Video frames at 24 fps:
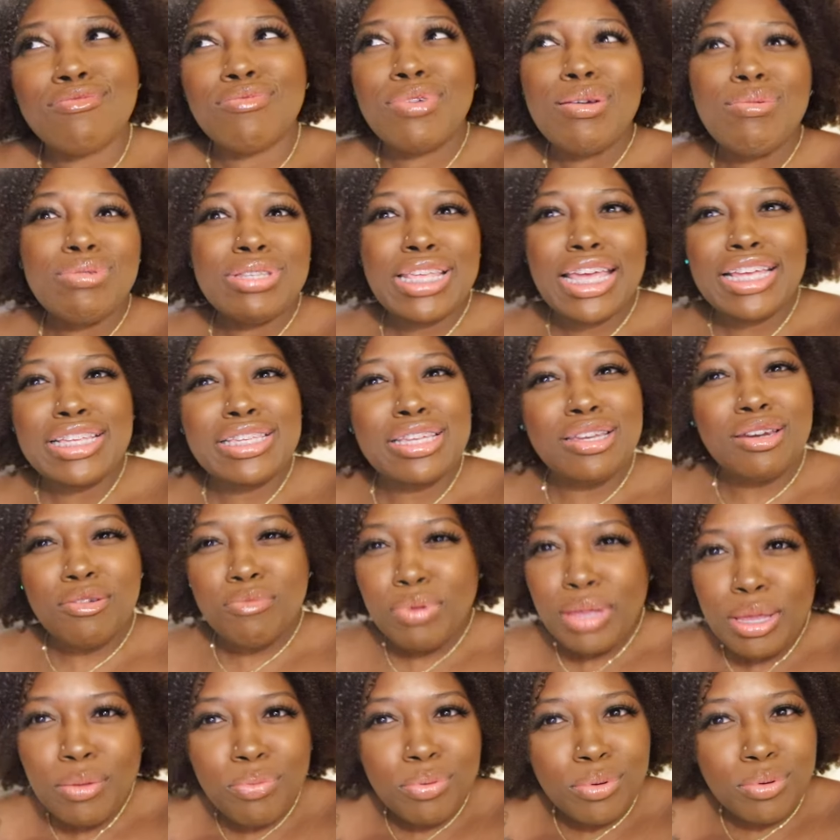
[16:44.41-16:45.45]
we was asking the
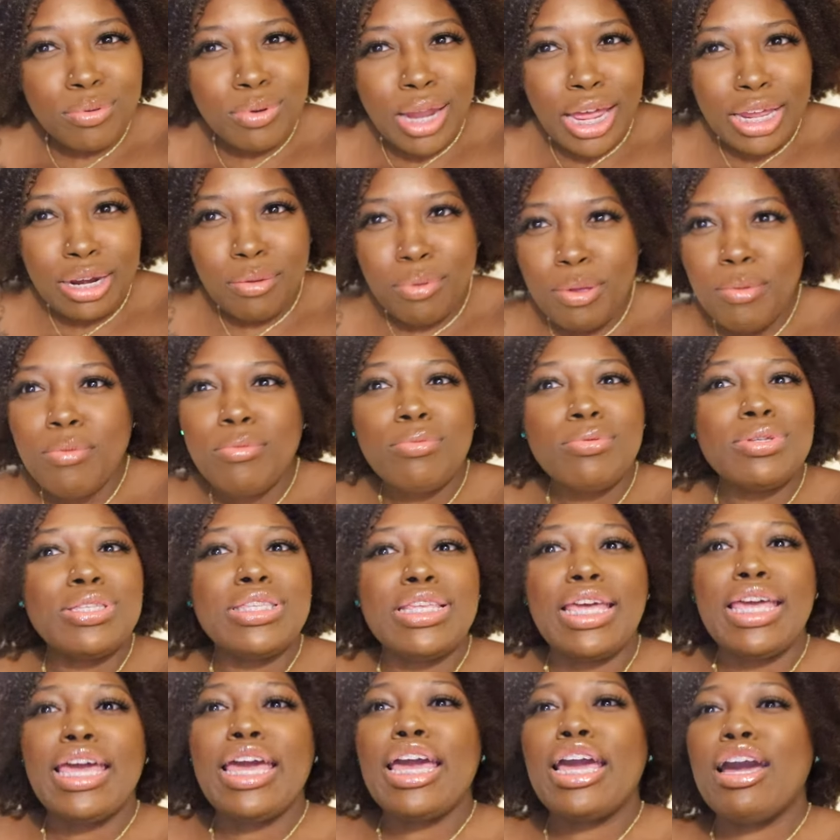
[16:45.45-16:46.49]
people, like, the people was
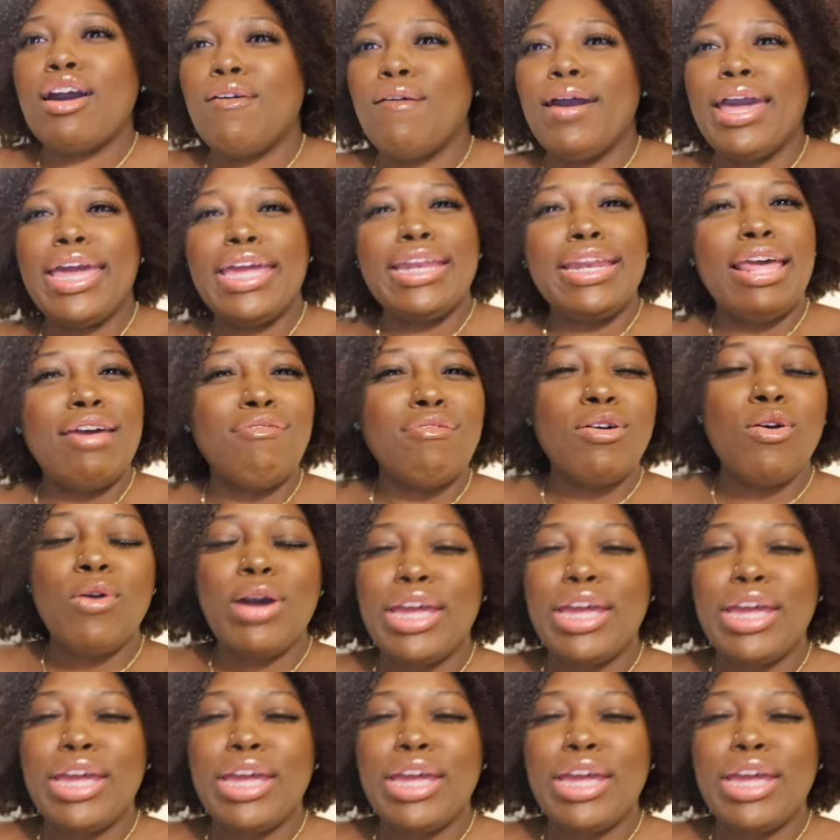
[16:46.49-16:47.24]
saying, go at 11,